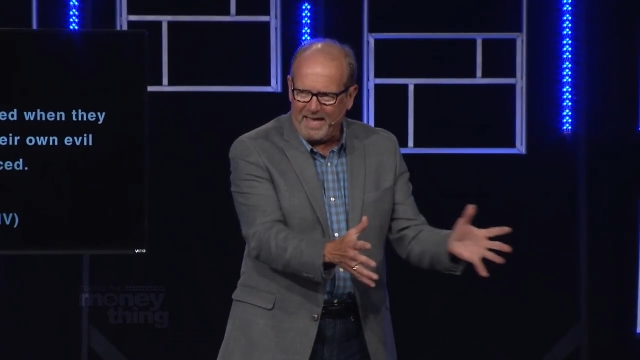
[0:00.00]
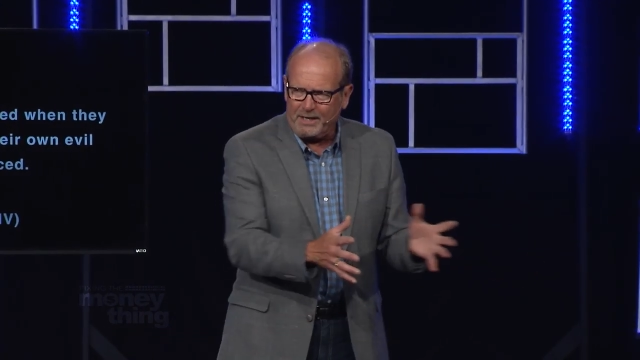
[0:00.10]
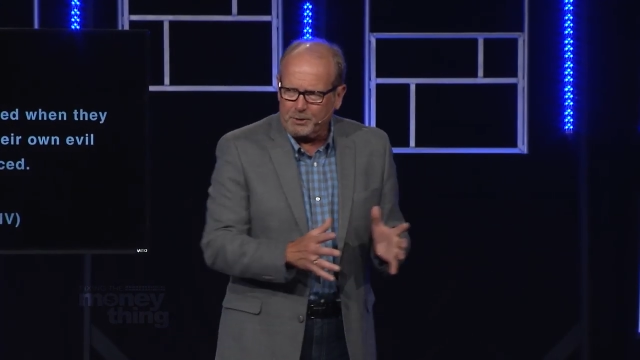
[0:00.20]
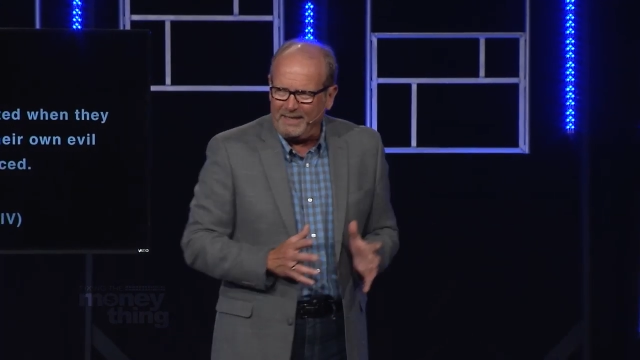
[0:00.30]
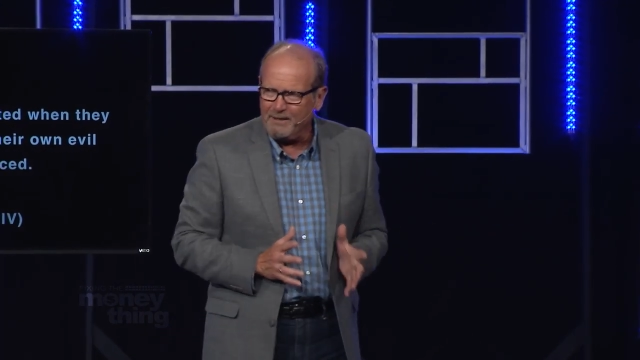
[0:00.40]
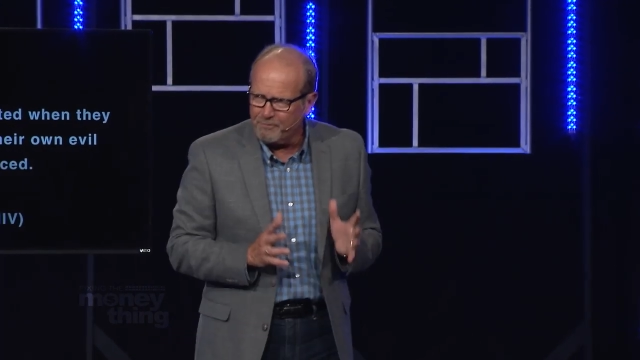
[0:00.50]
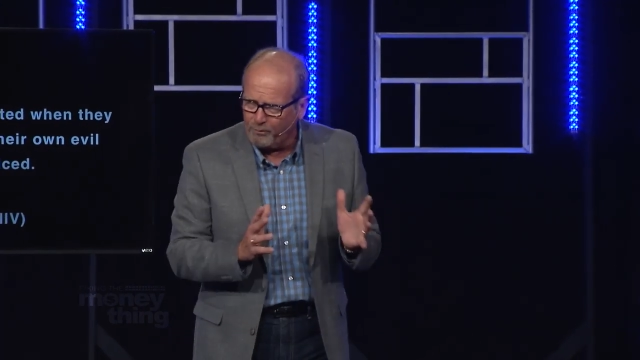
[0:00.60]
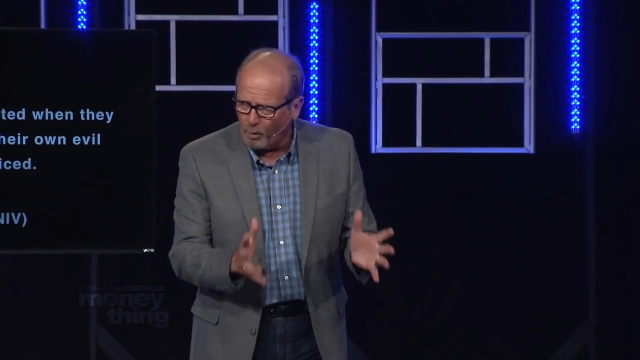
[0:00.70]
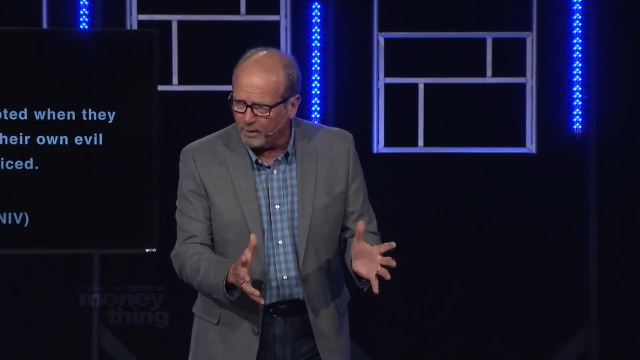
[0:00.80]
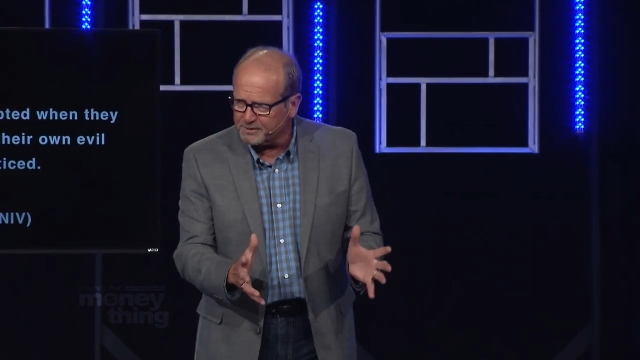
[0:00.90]
That creative
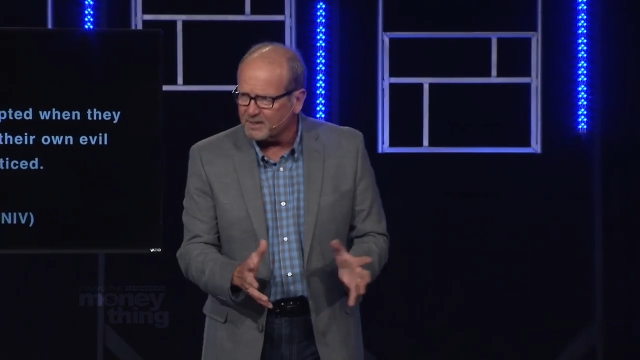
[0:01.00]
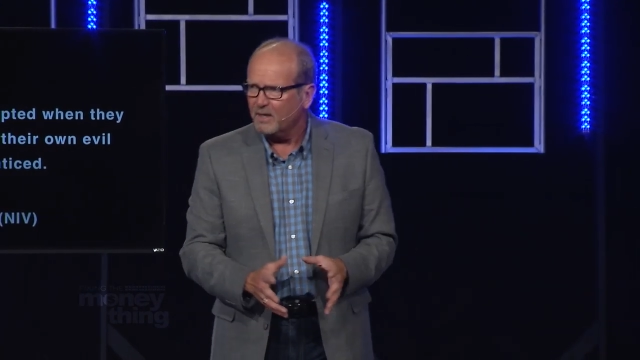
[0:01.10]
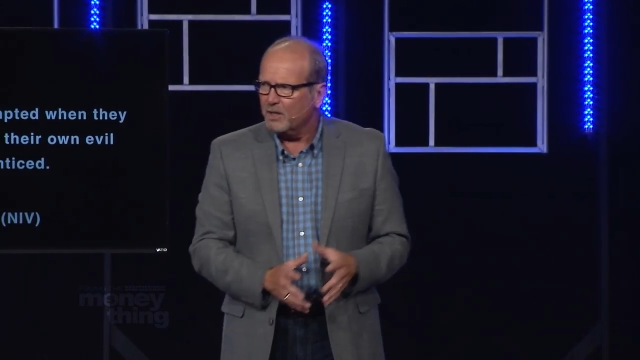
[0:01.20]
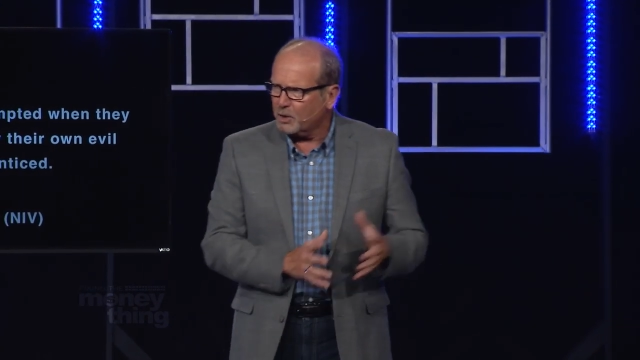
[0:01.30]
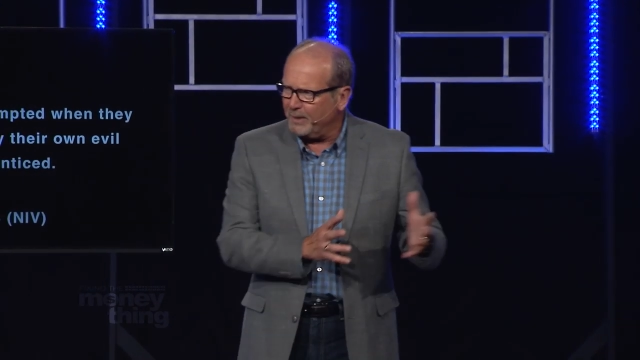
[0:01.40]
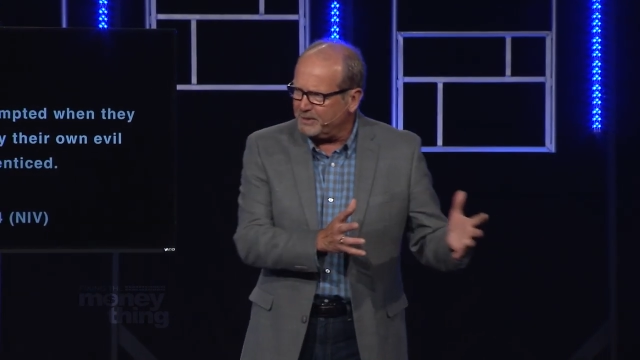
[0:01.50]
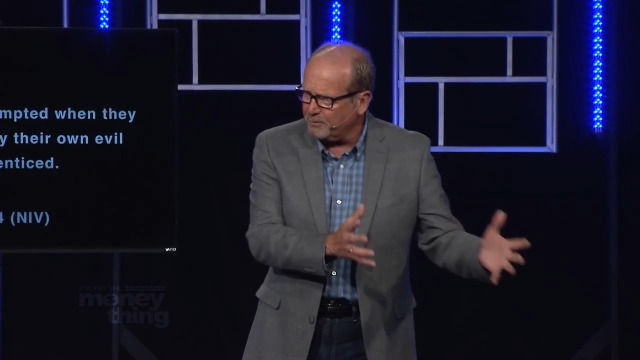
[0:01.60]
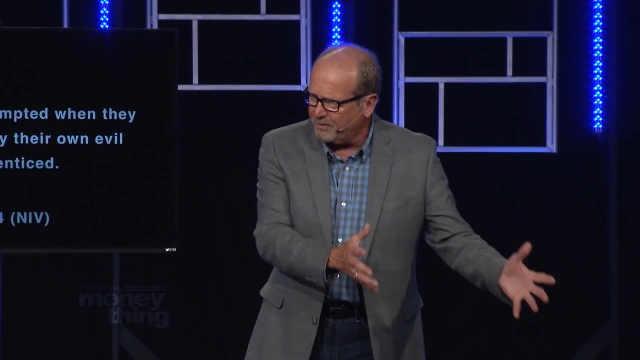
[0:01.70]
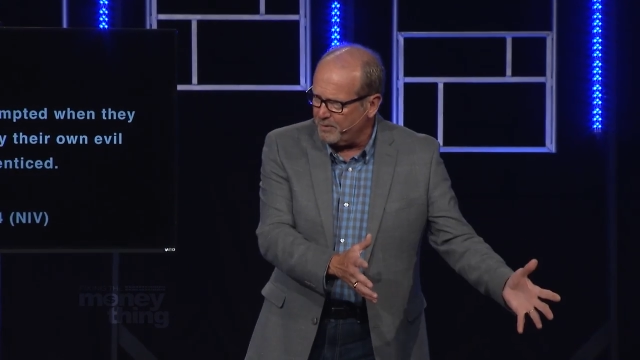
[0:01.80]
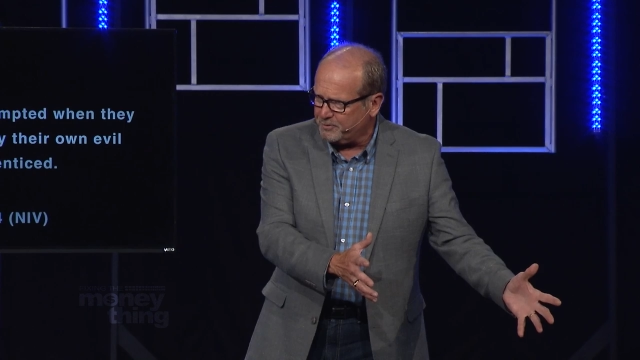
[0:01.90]
force creates a
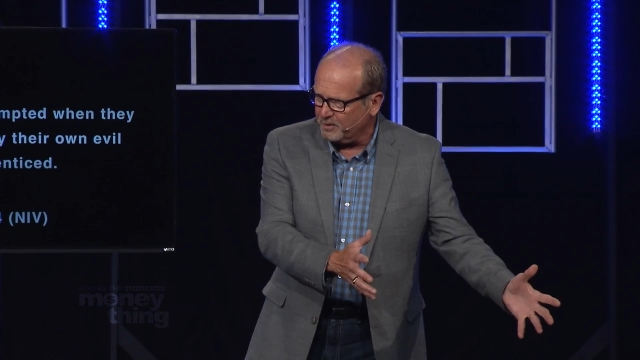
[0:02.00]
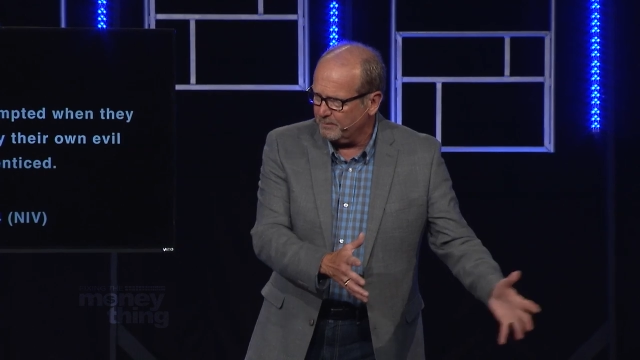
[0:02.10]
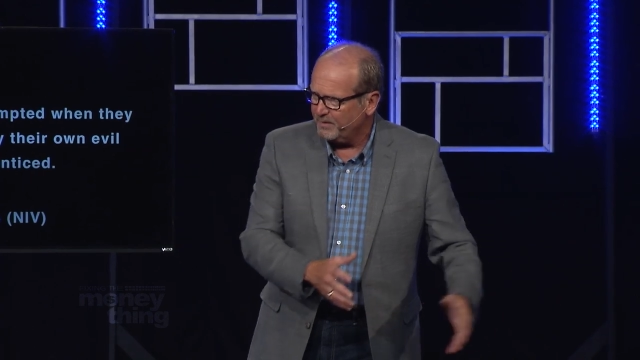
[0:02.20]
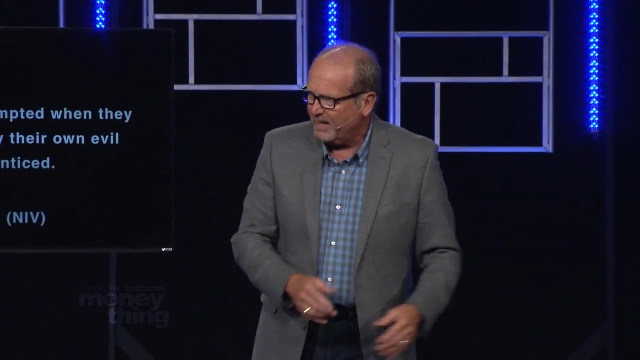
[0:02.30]
future.